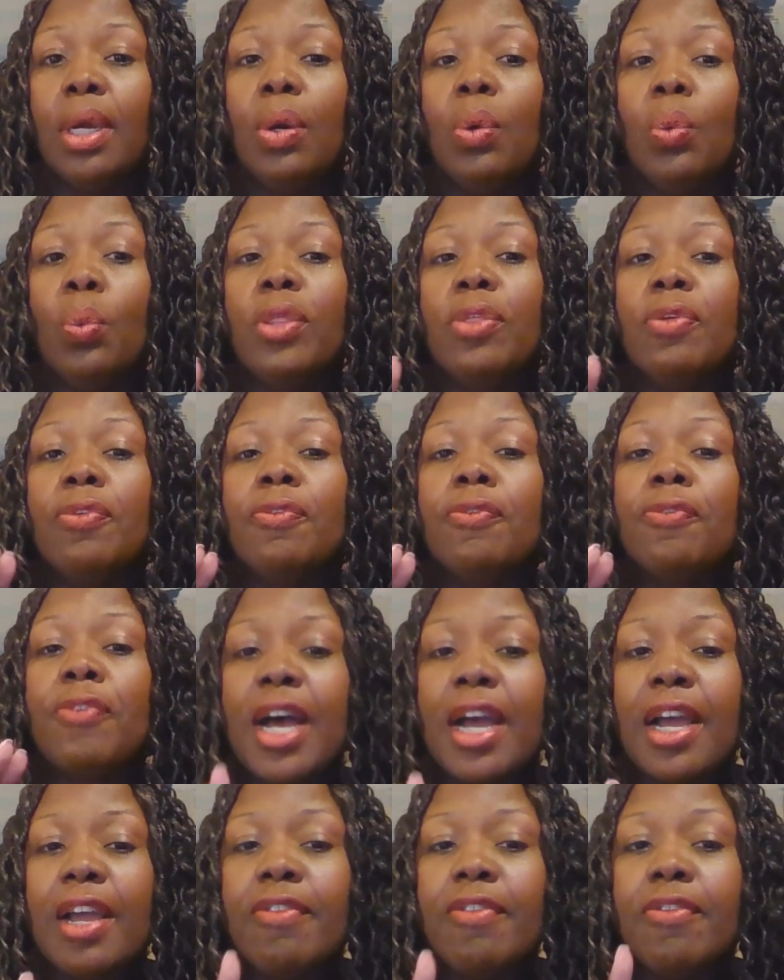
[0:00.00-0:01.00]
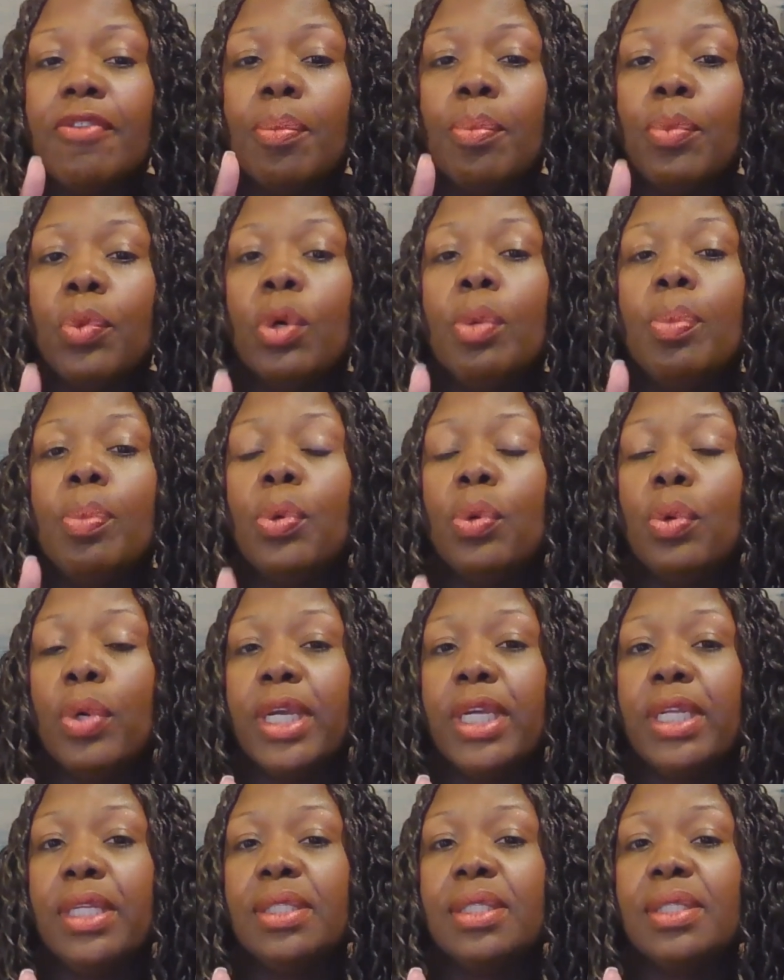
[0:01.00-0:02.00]
with 5 more
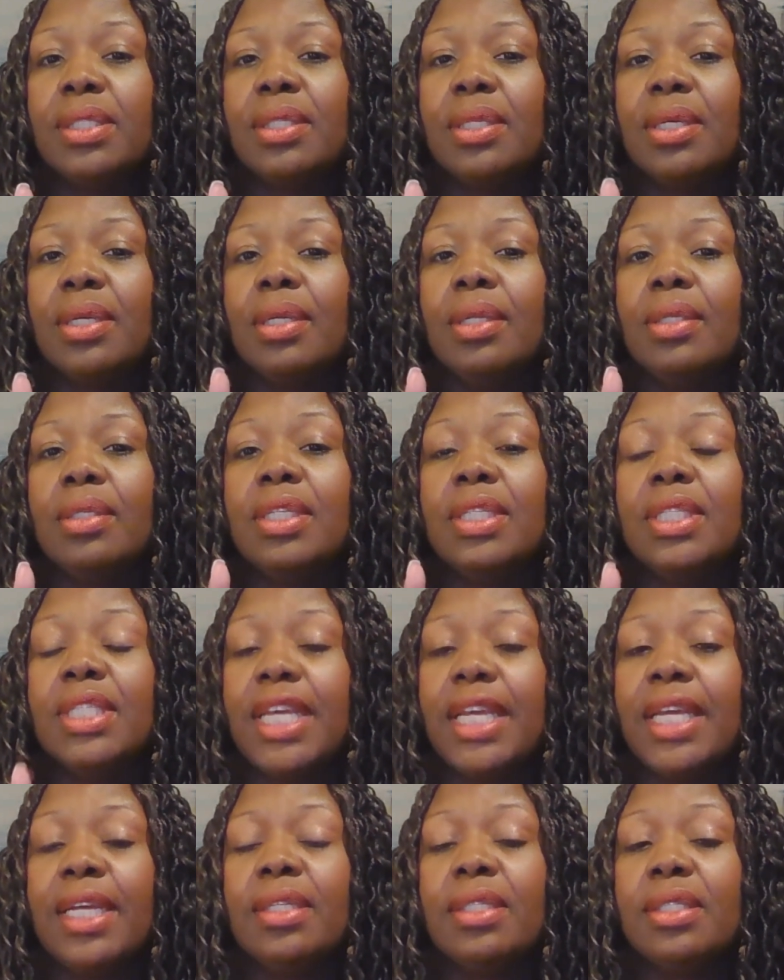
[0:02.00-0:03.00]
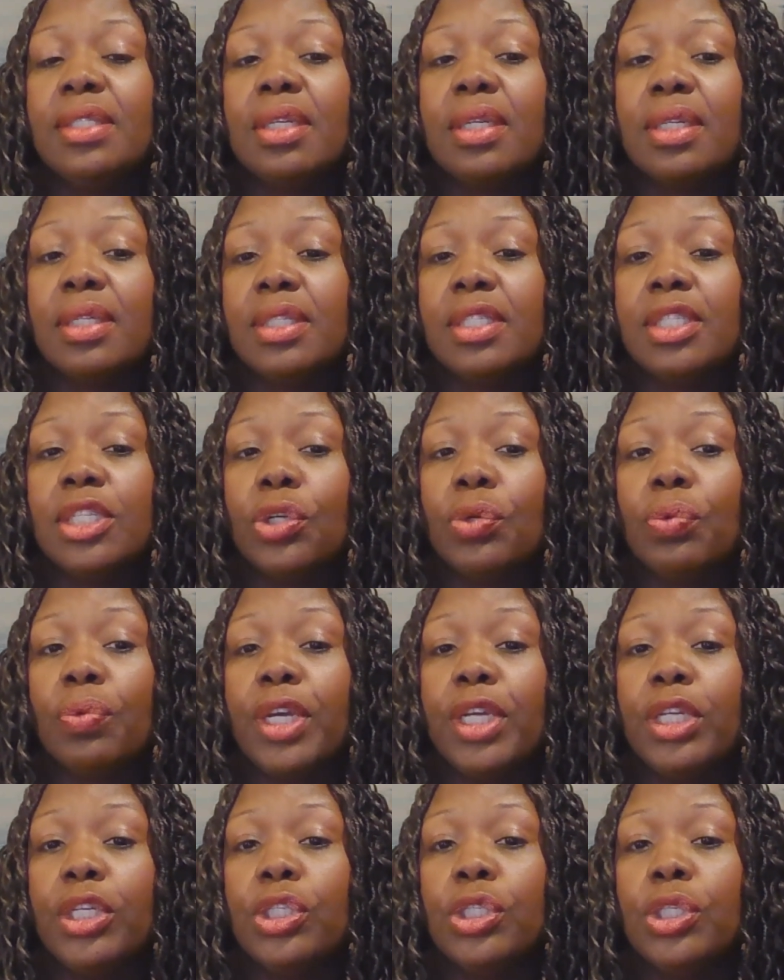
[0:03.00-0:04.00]
points to take into
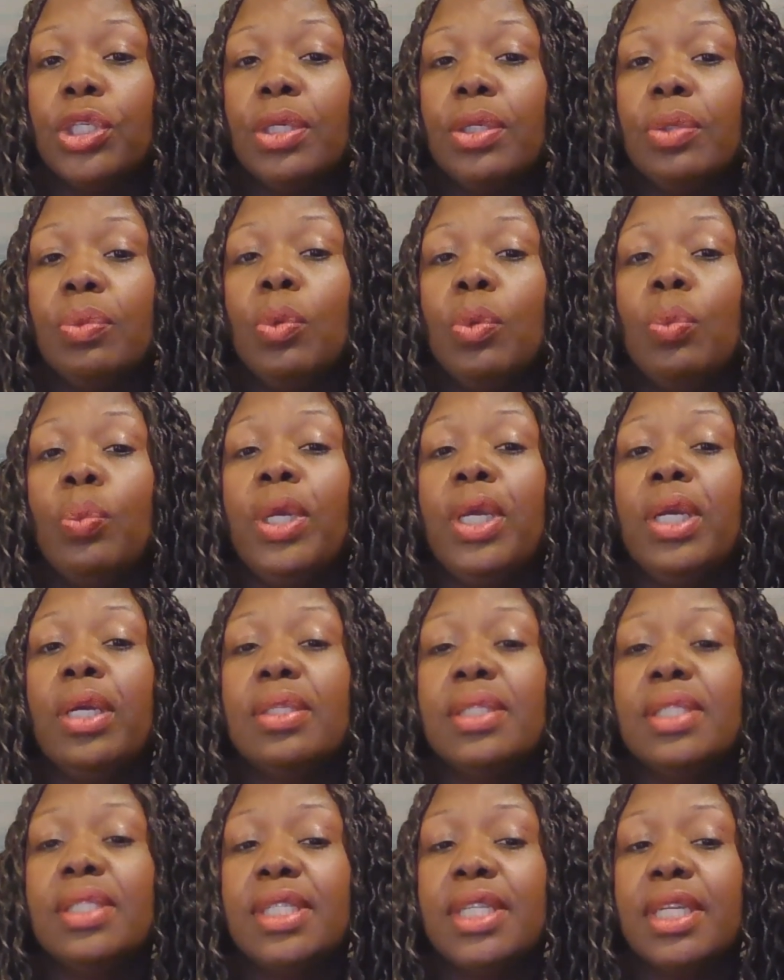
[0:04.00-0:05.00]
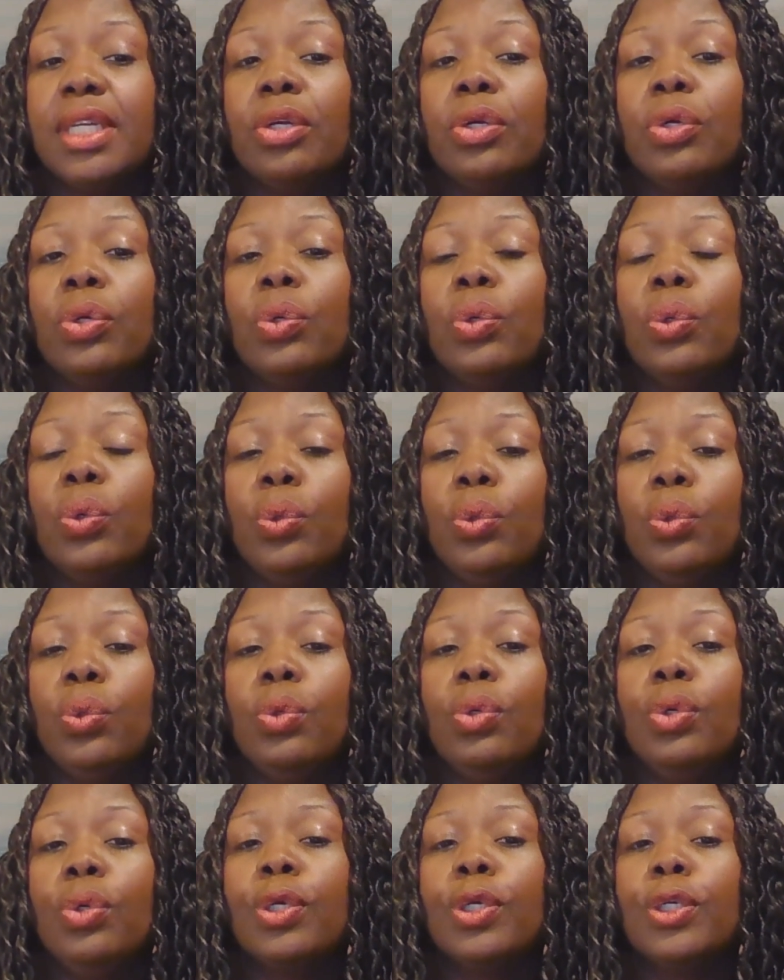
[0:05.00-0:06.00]
consideration when we consider
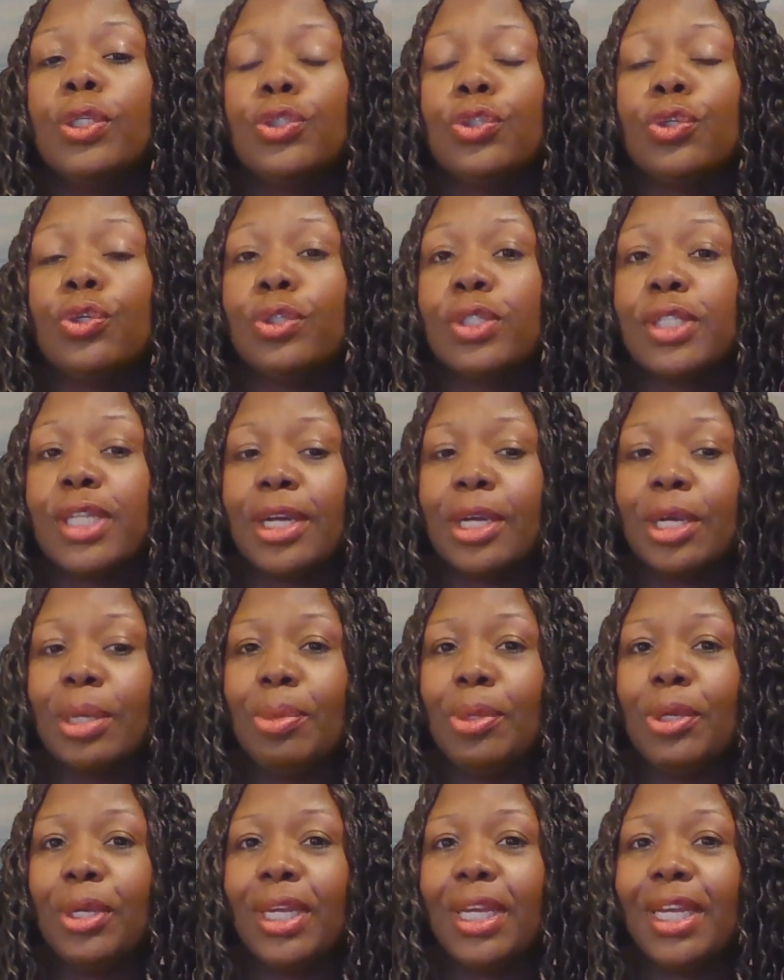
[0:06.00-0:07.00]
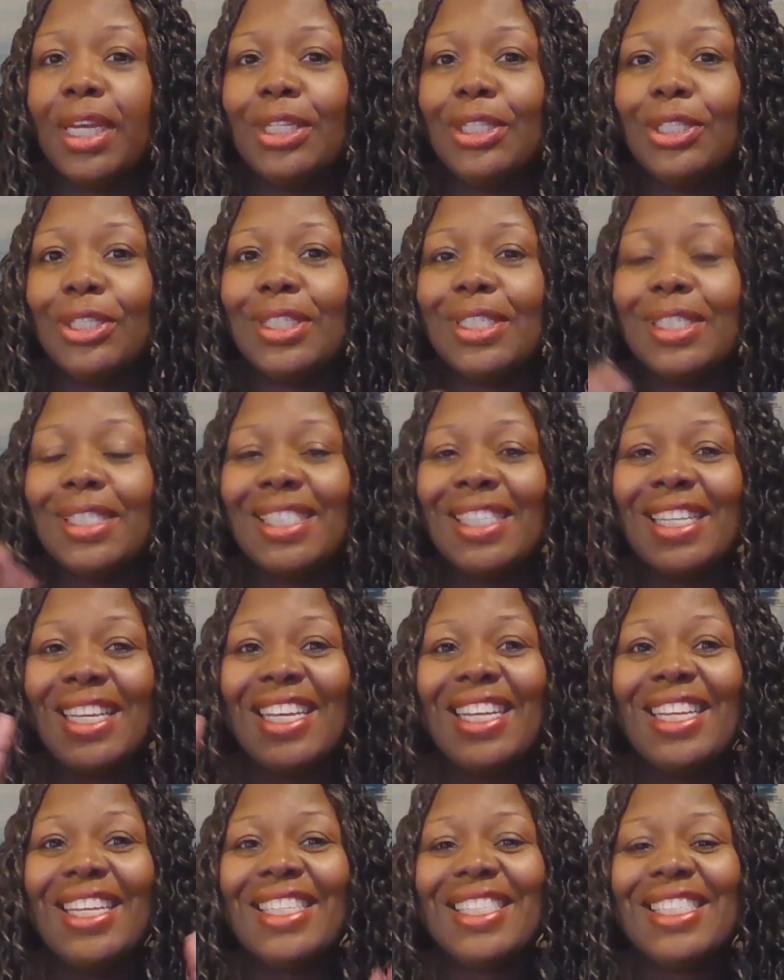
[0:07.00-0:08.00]
who controls our communications.
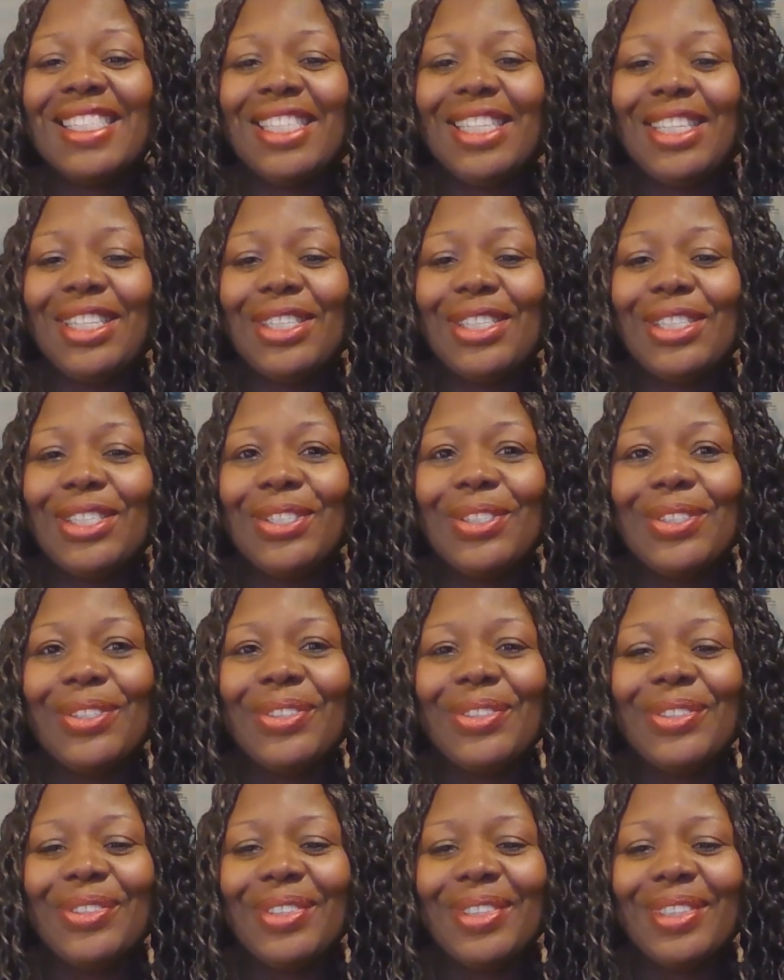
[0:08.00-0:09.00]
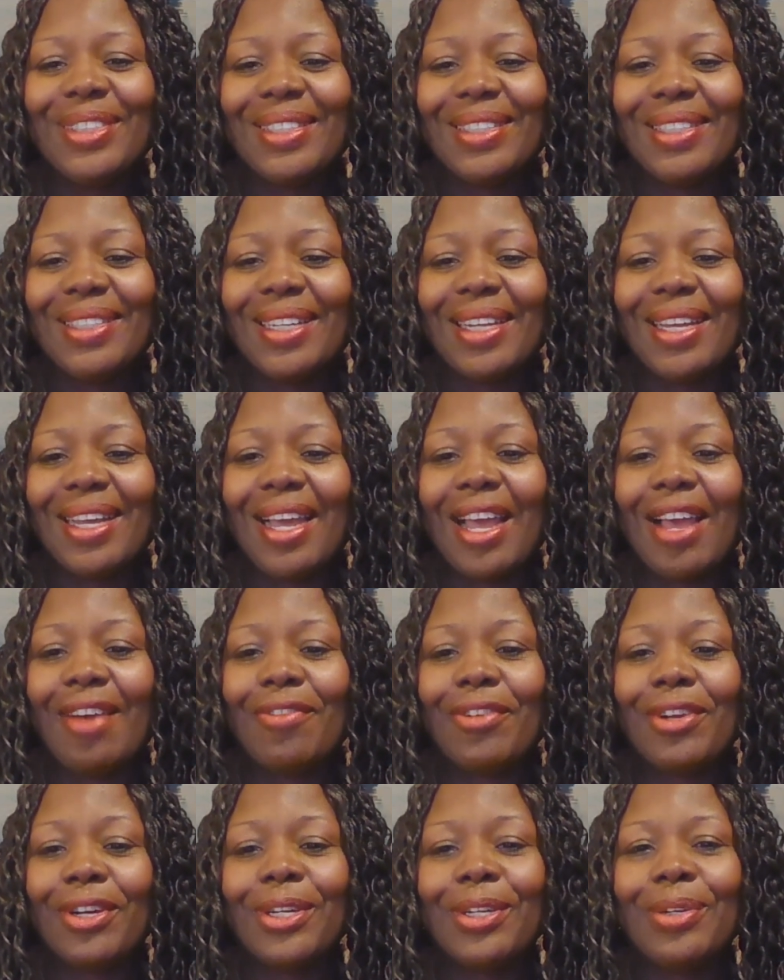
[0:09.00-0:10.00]
See you soon.
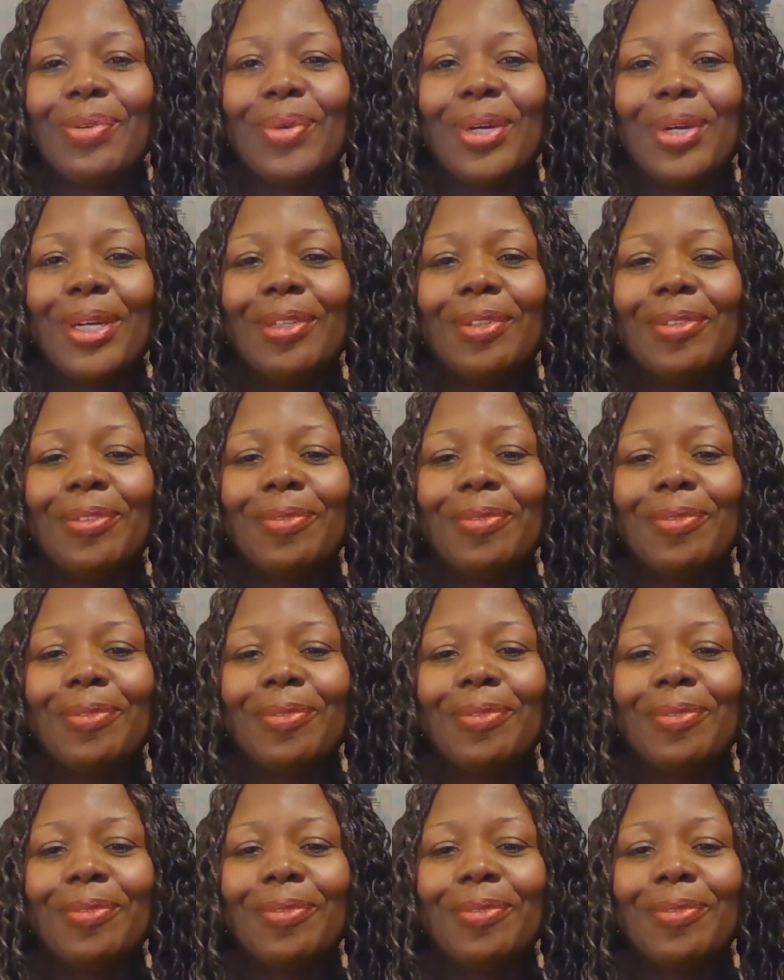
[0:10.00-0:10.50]
Have a good one.